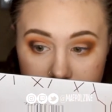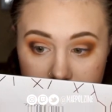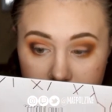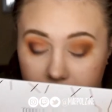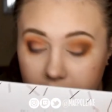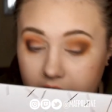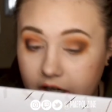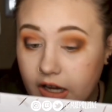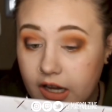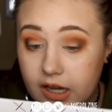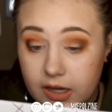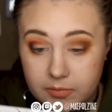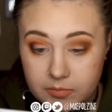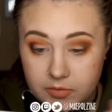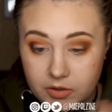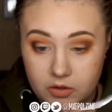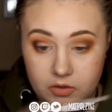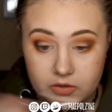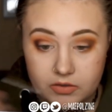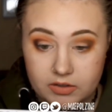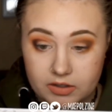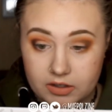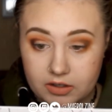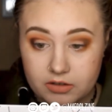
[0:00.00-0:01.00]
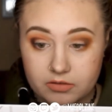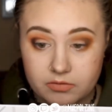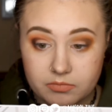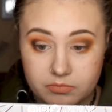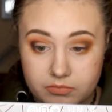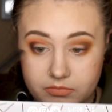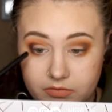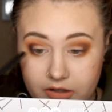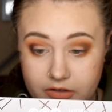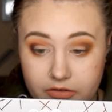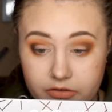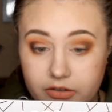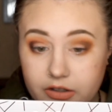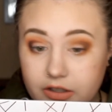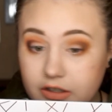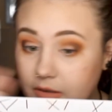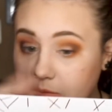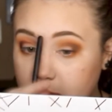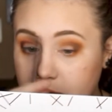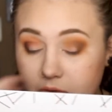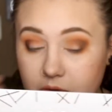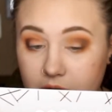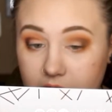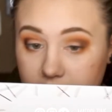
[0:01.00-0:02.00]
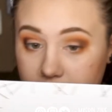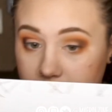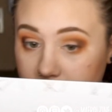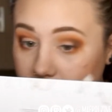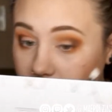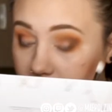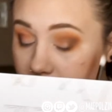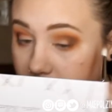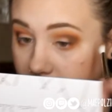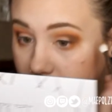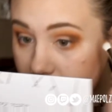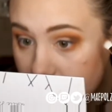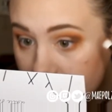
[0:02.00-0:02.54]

Like I'm noticing a difference between the two.